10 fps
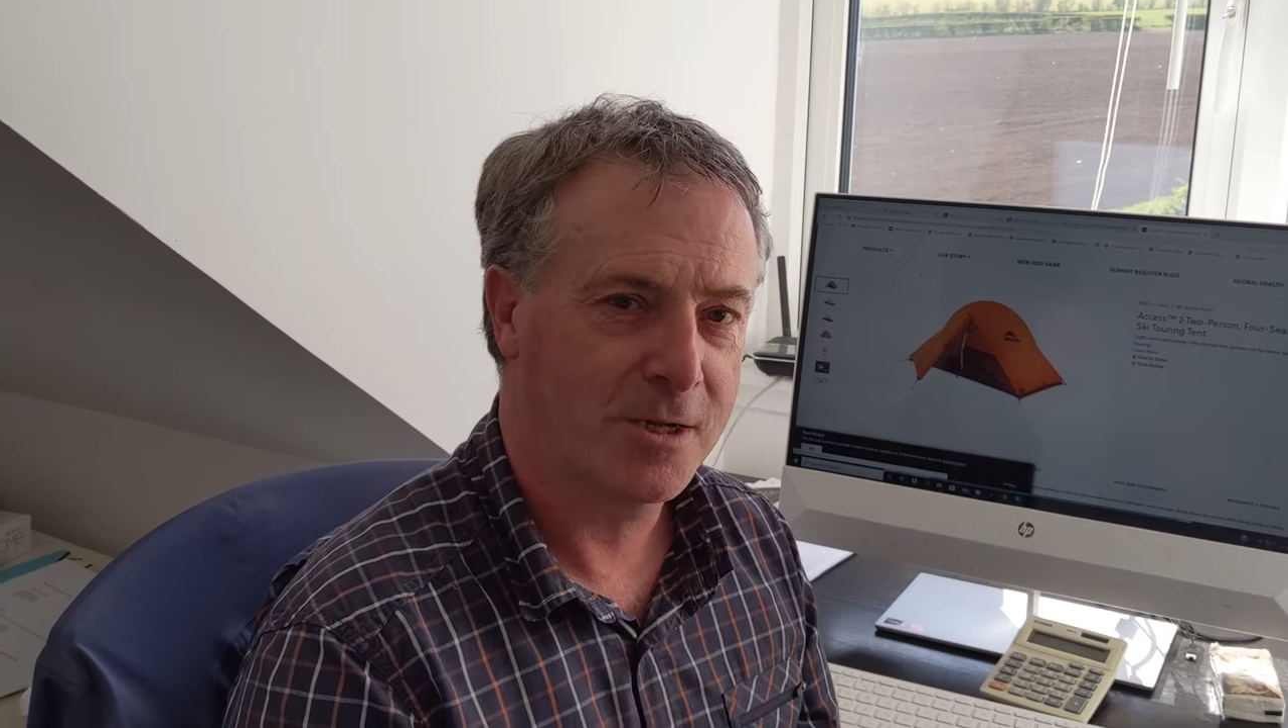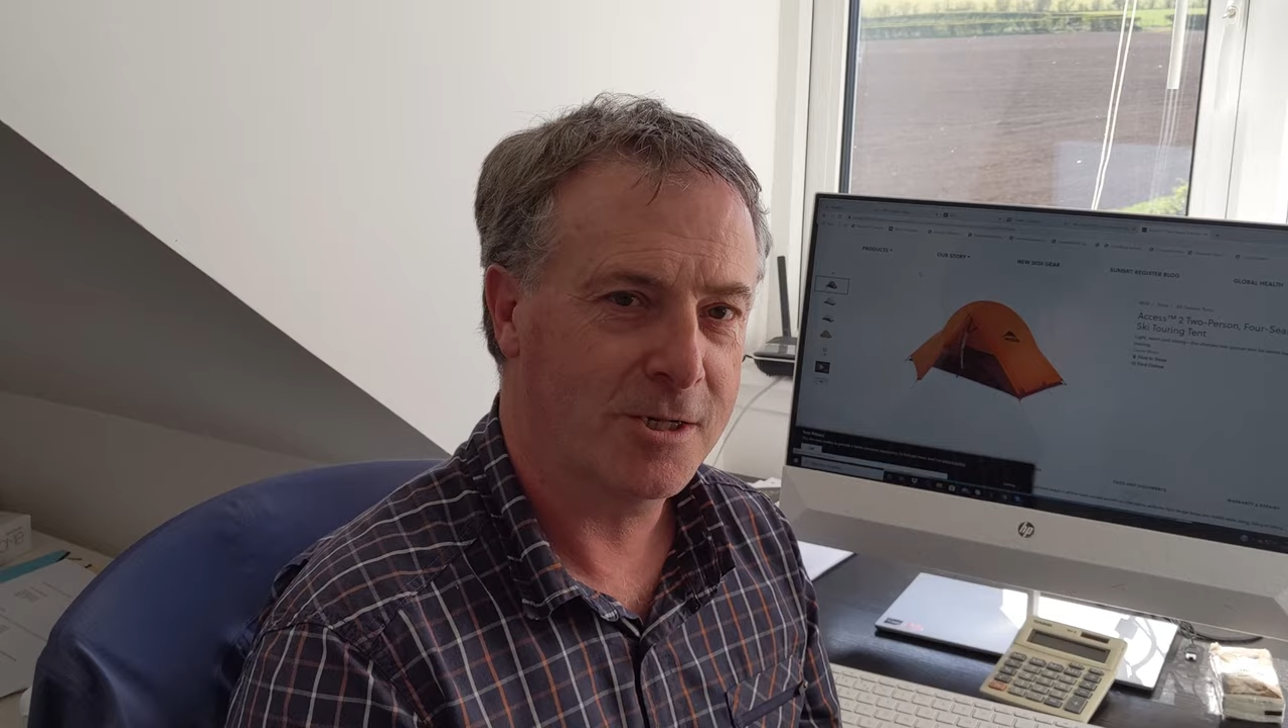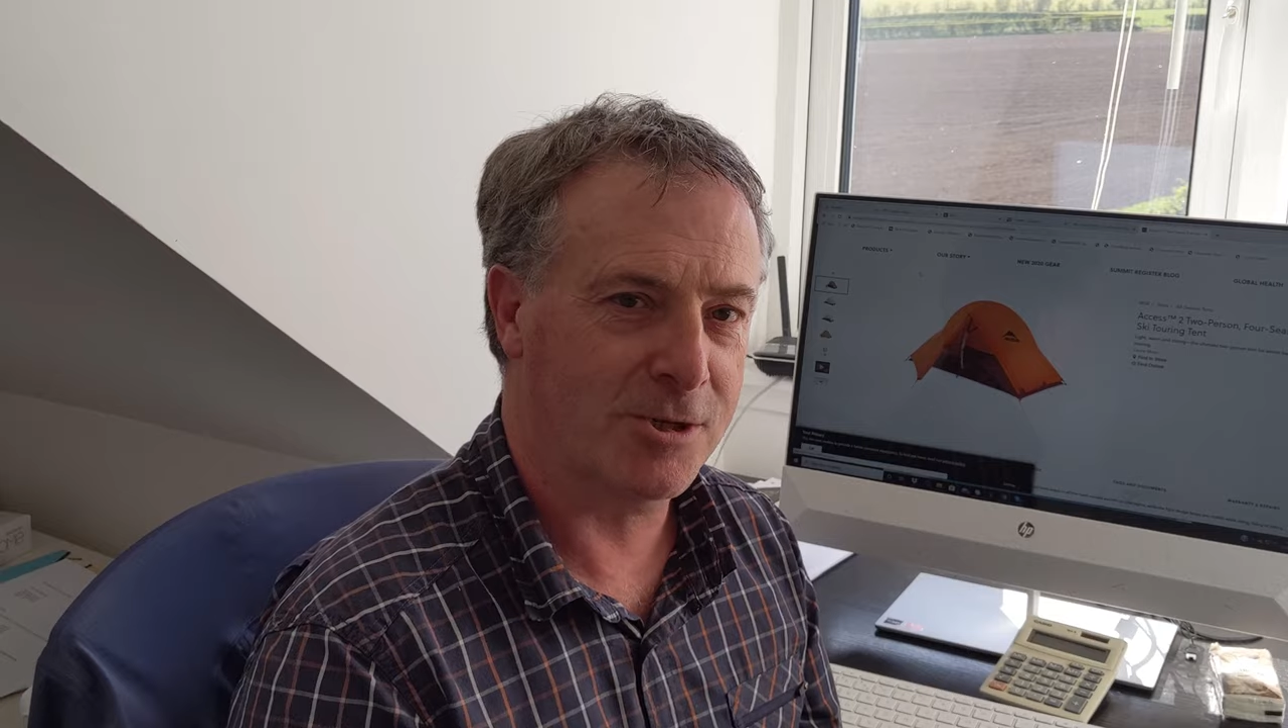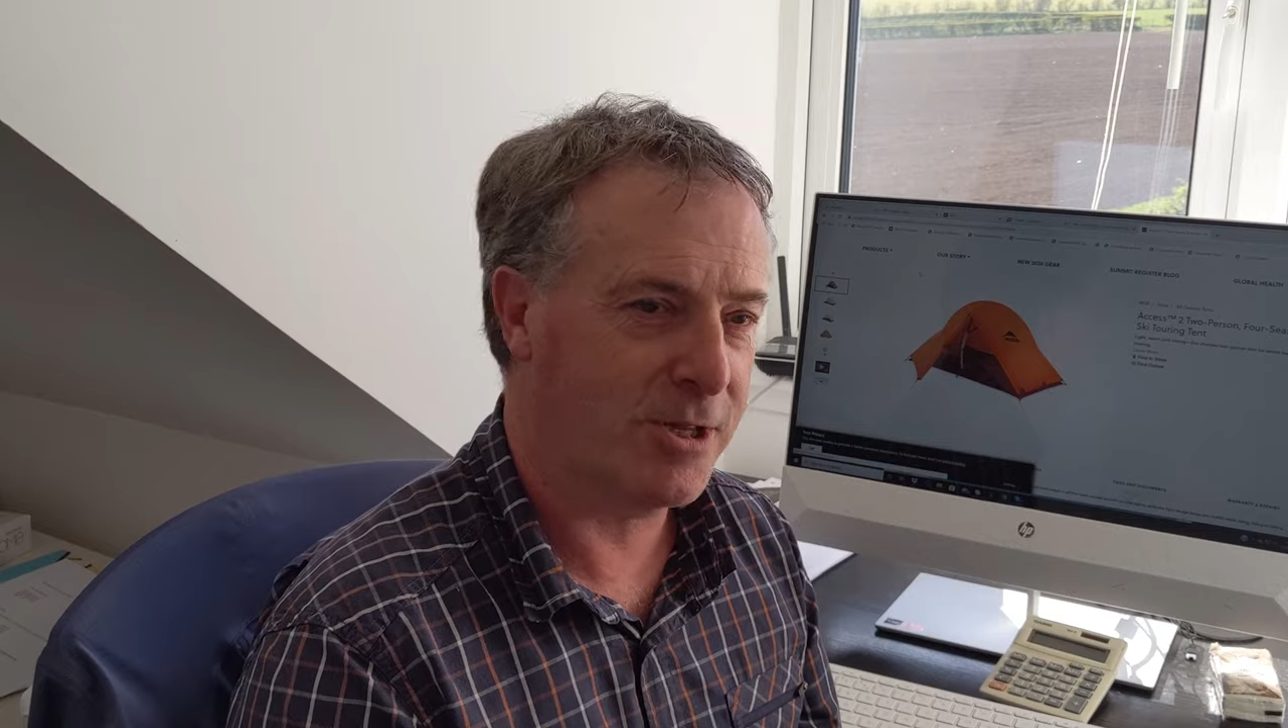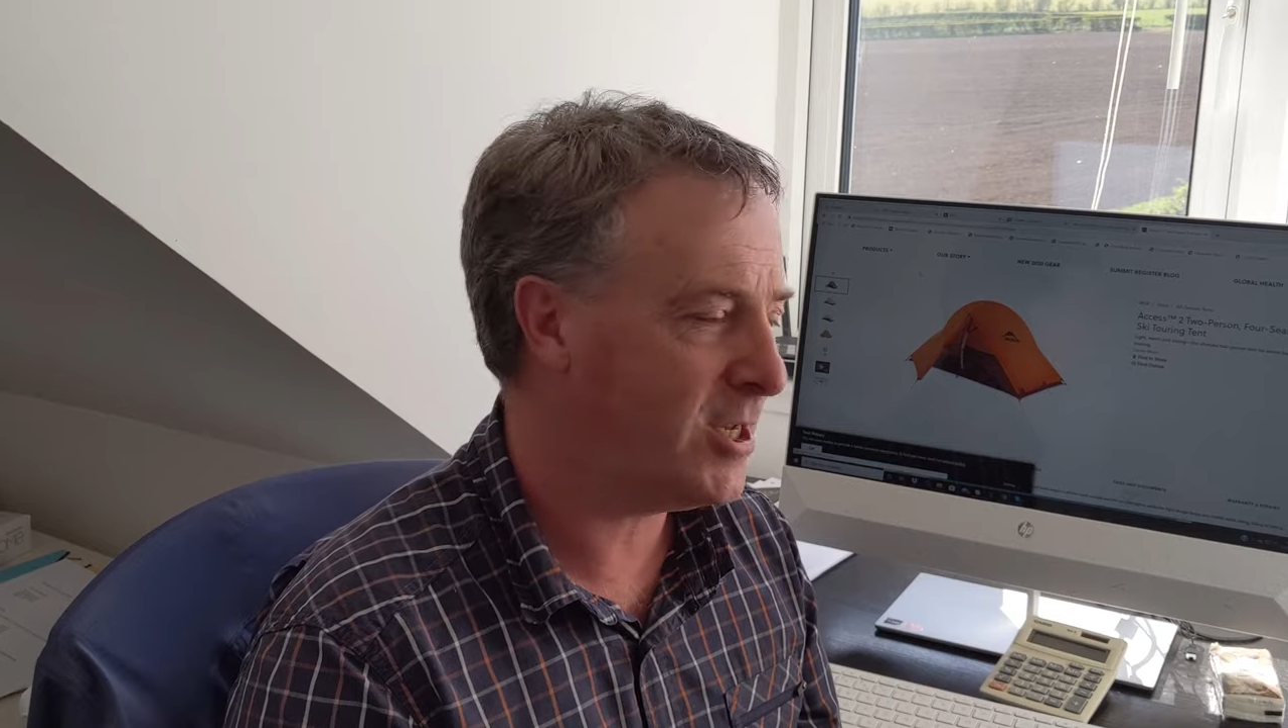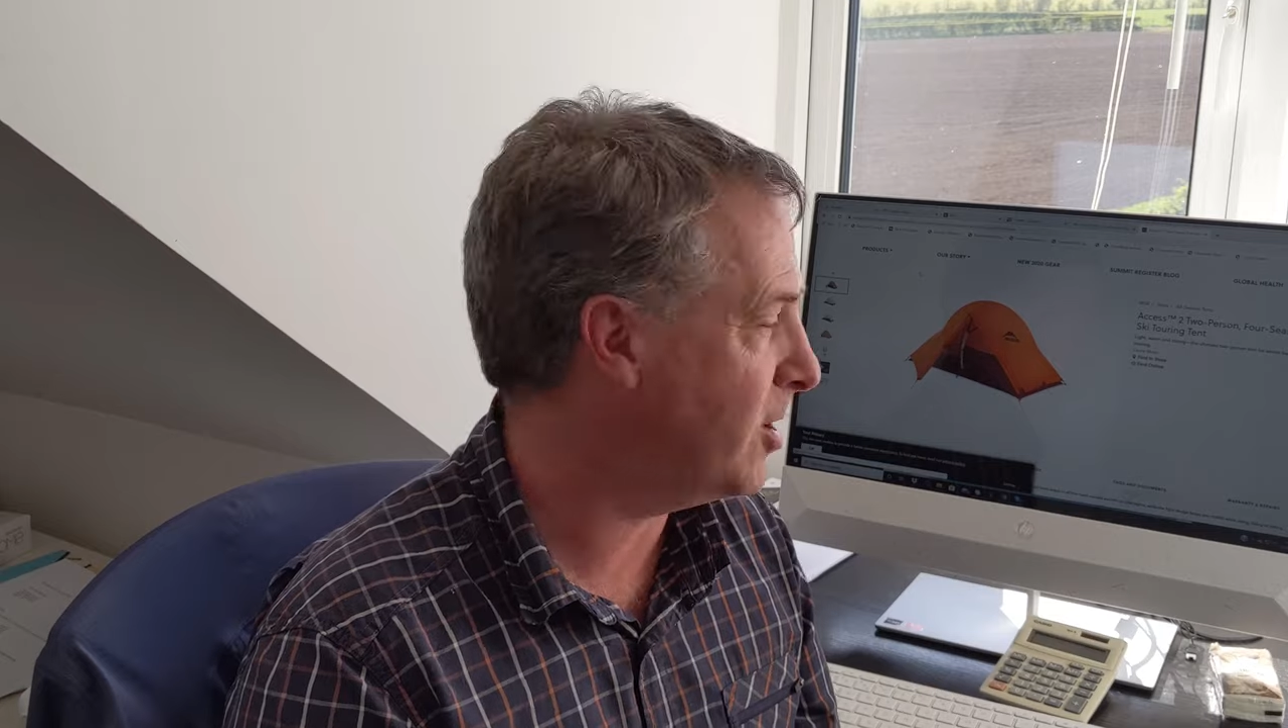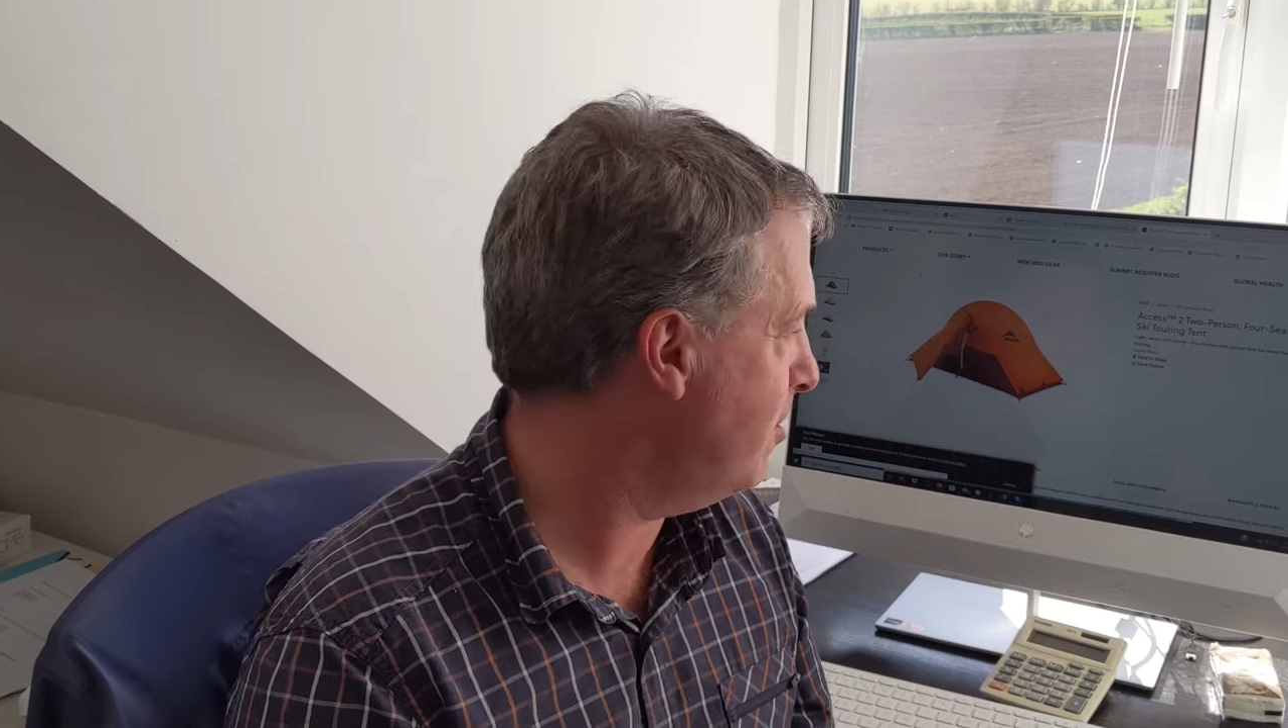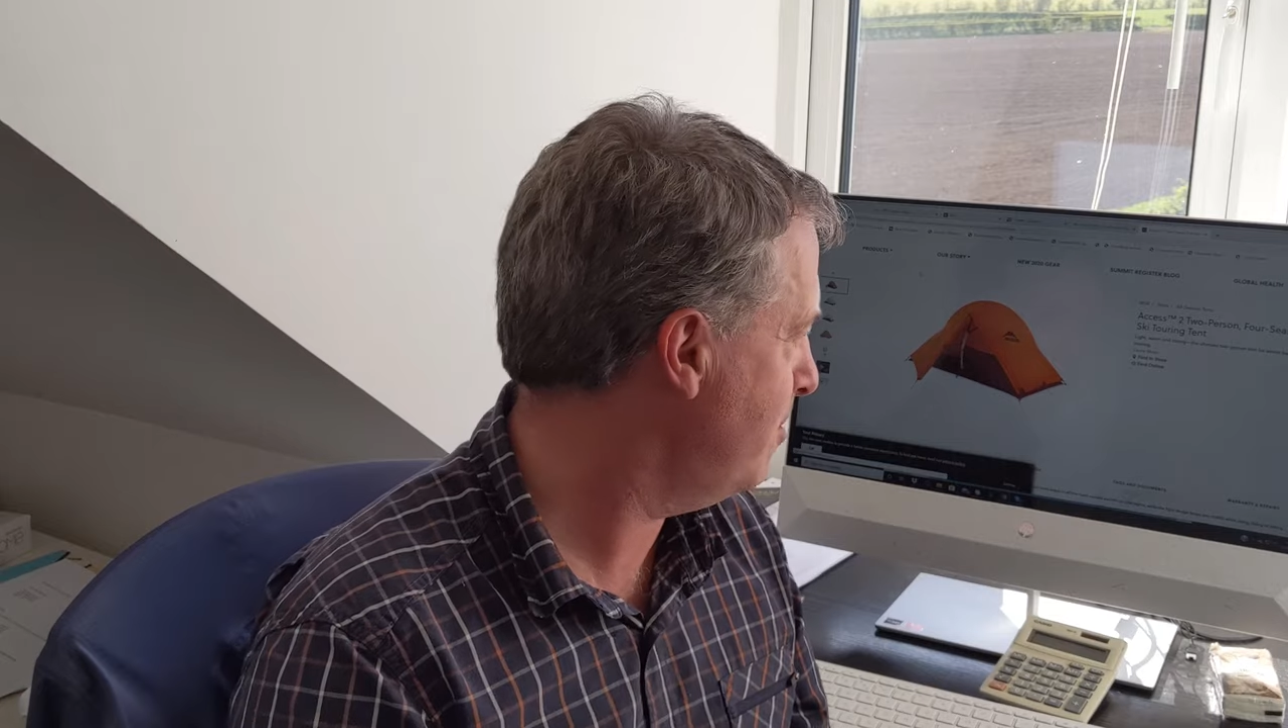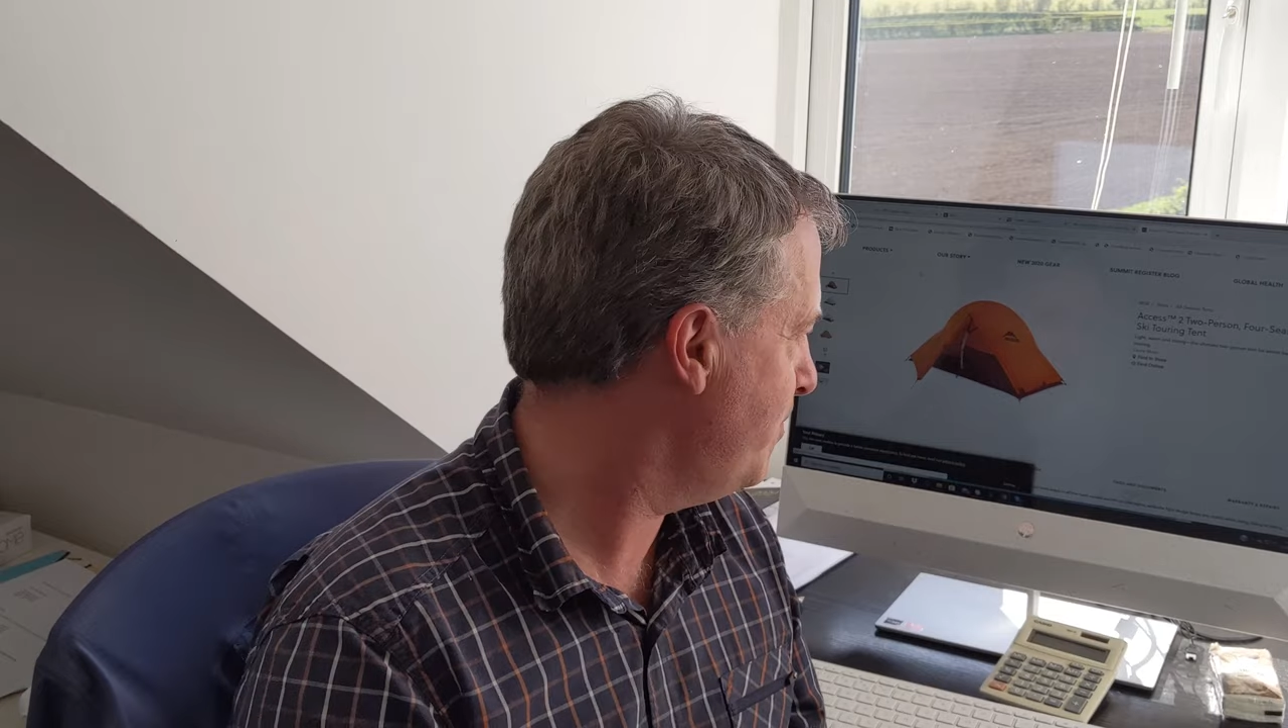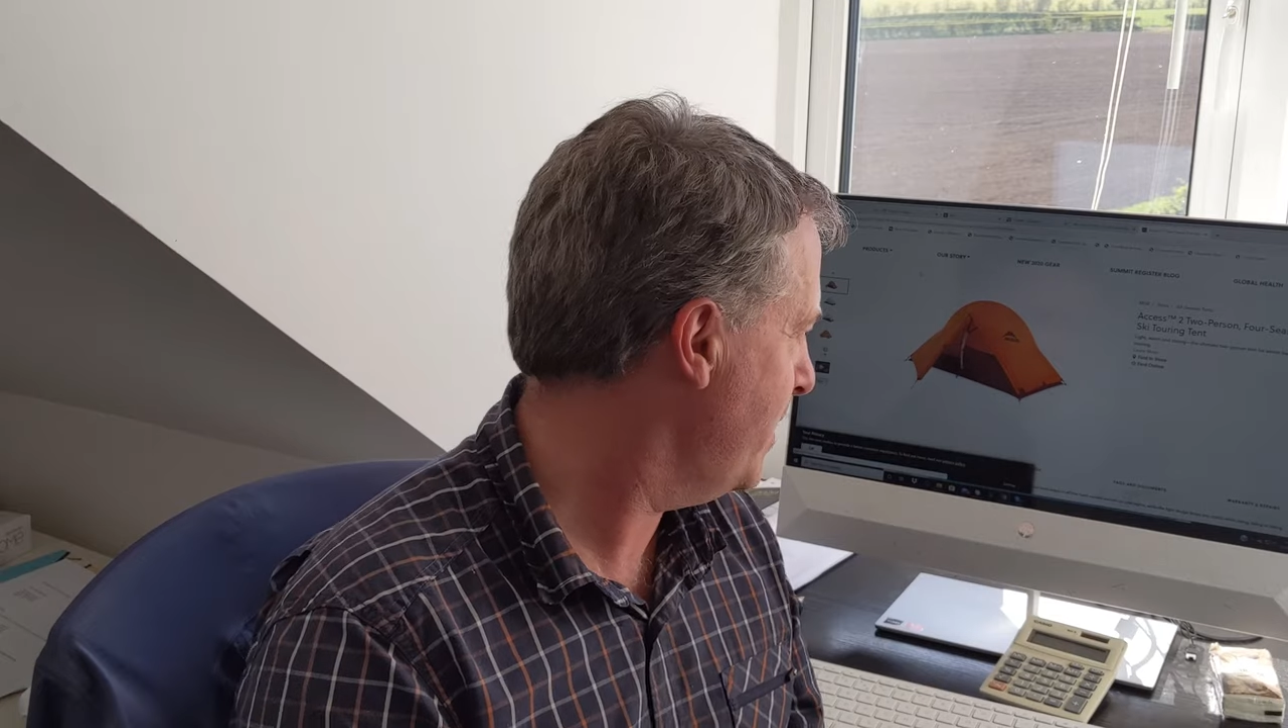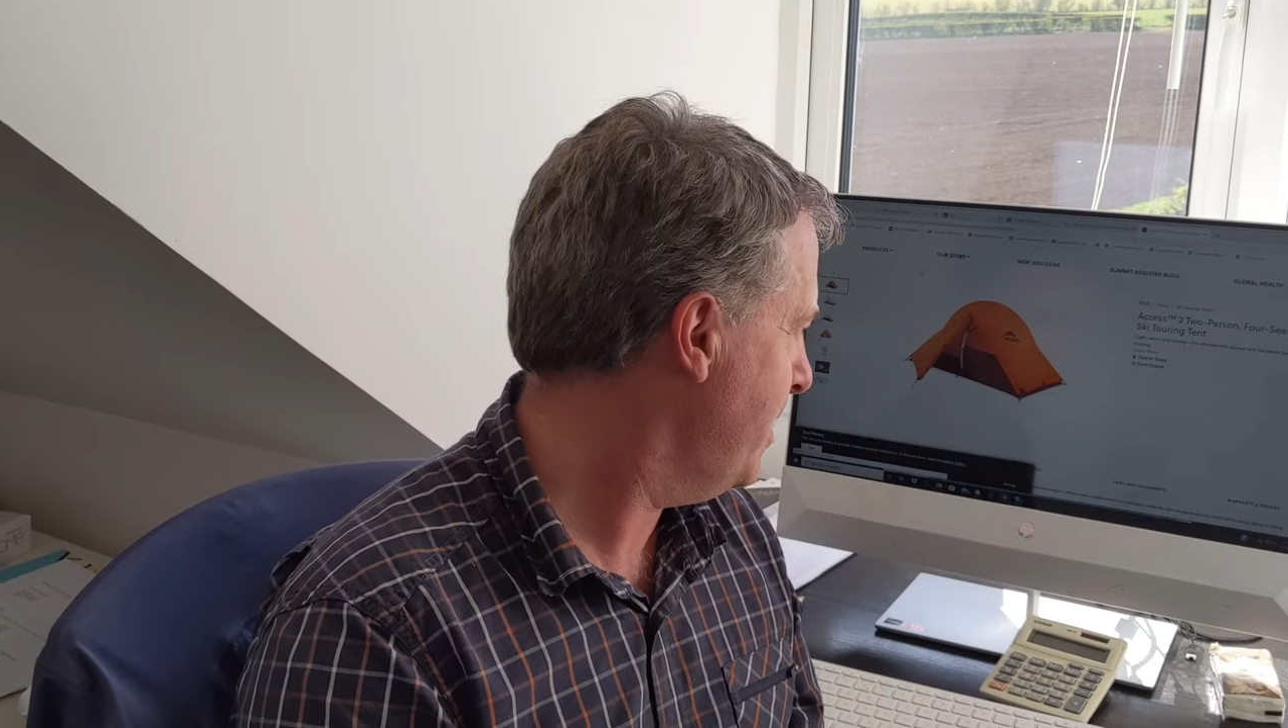So there you go,